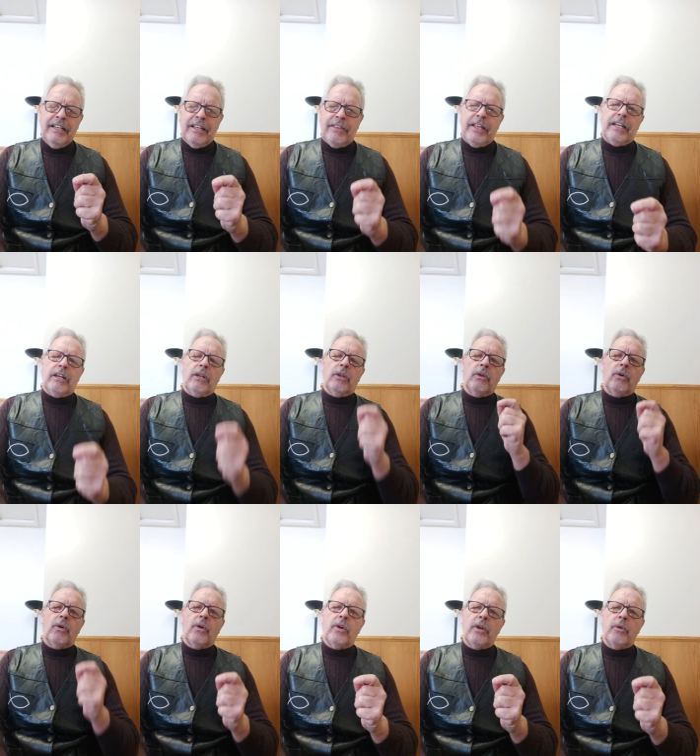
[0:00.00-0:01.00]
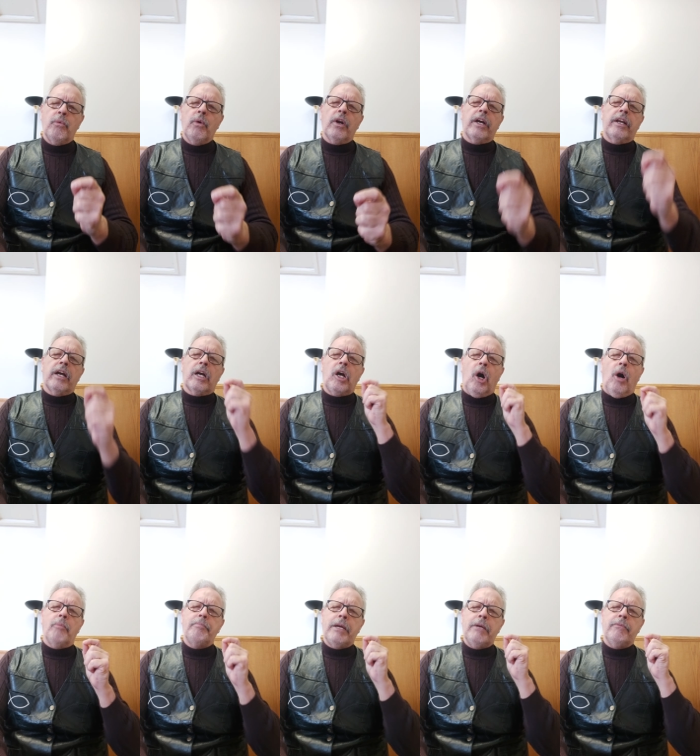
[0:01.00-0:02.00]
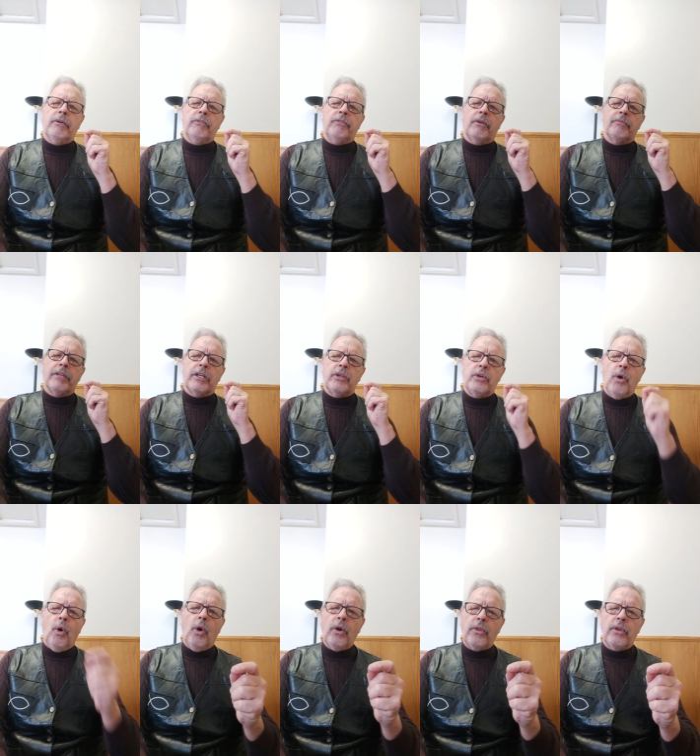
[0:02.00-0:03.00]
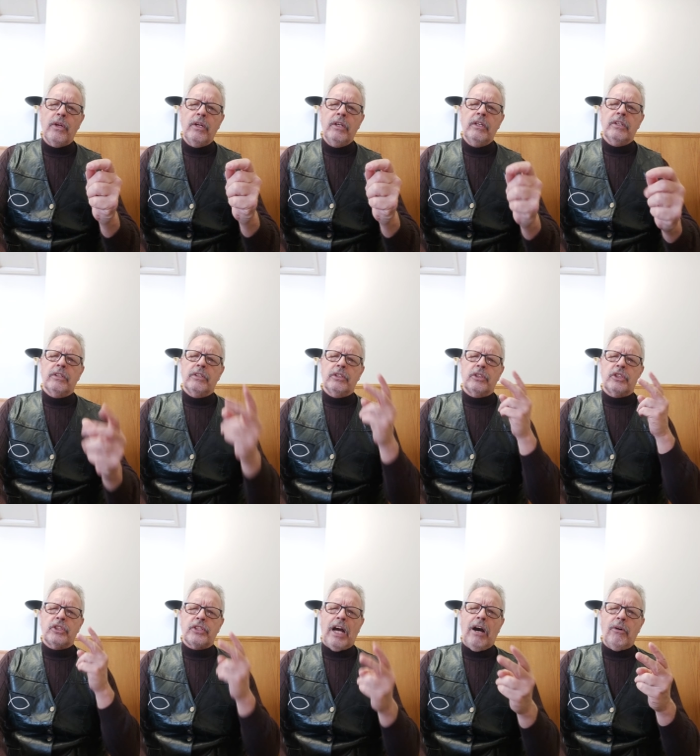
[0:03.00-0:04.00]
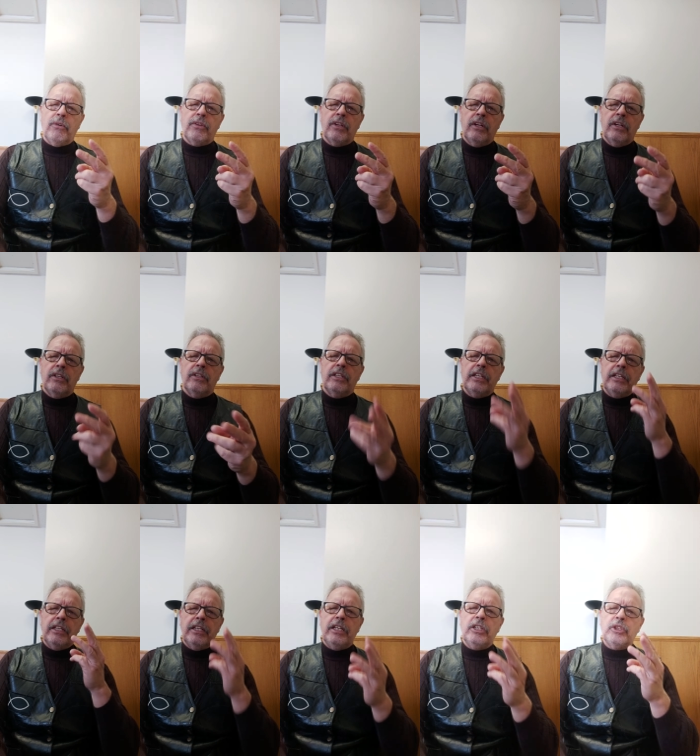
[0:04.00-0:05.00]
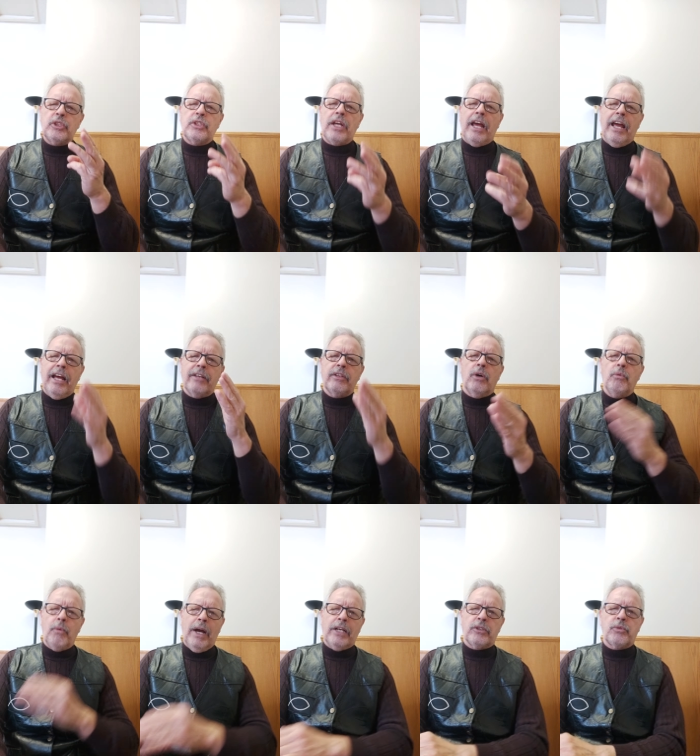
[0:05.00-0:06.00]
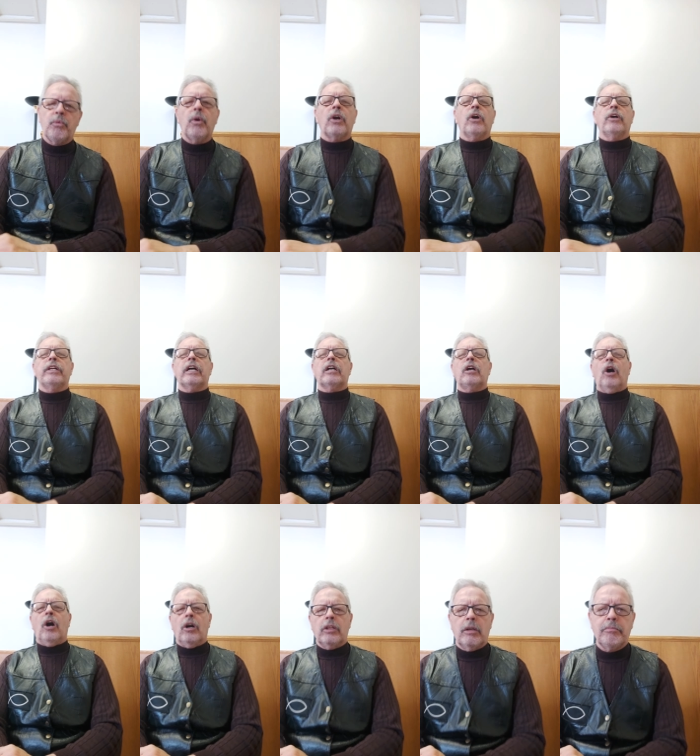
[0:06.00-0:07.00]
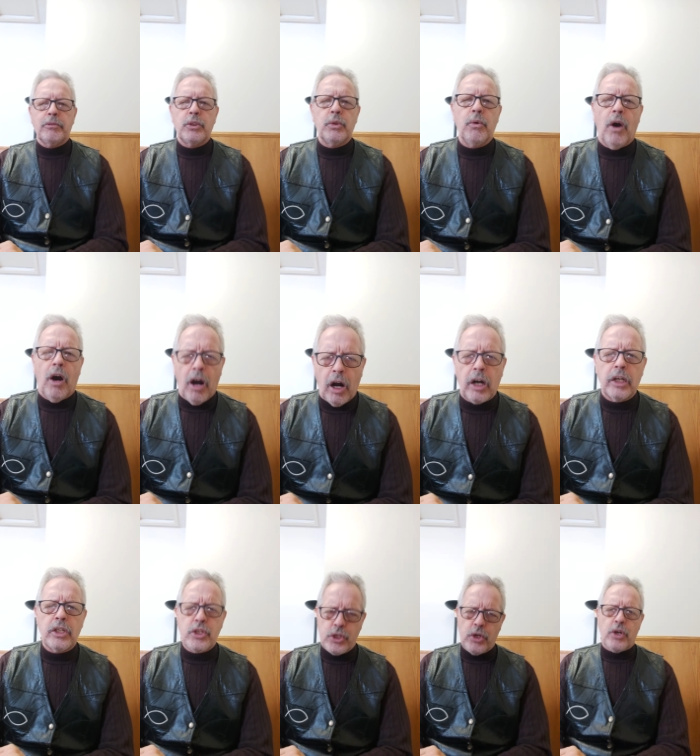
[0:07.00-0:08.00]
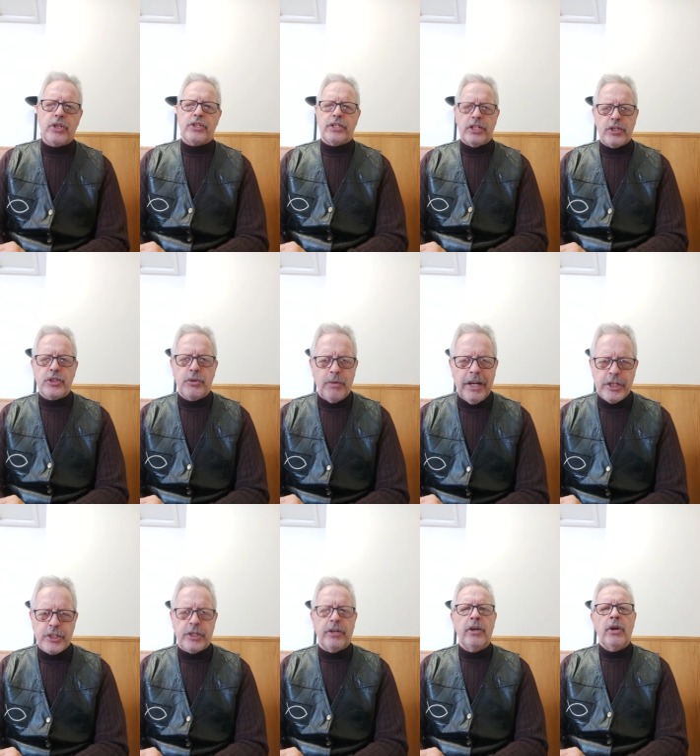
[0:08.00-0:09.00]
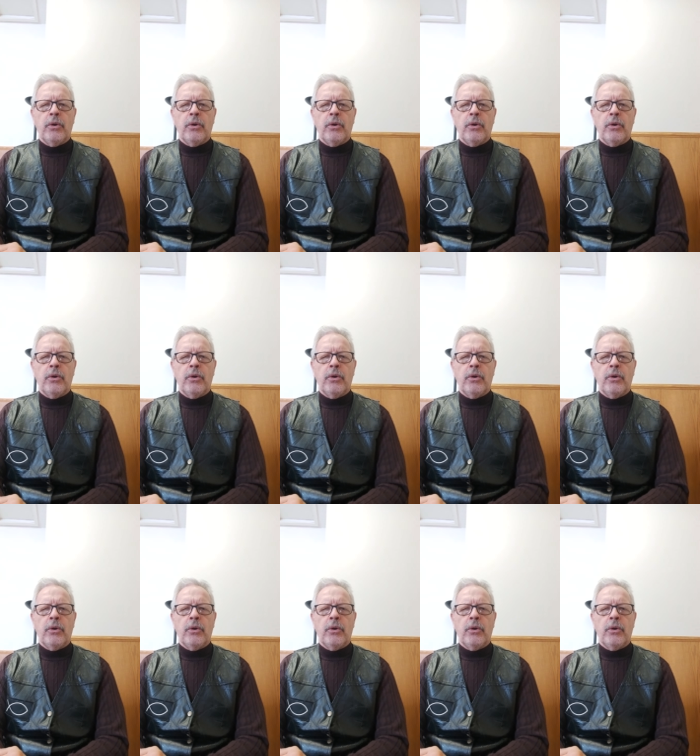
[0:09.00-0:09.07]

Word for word: that, Lord, we're going to call people from the north, the south, the East and the West. We're going to call them to our church situation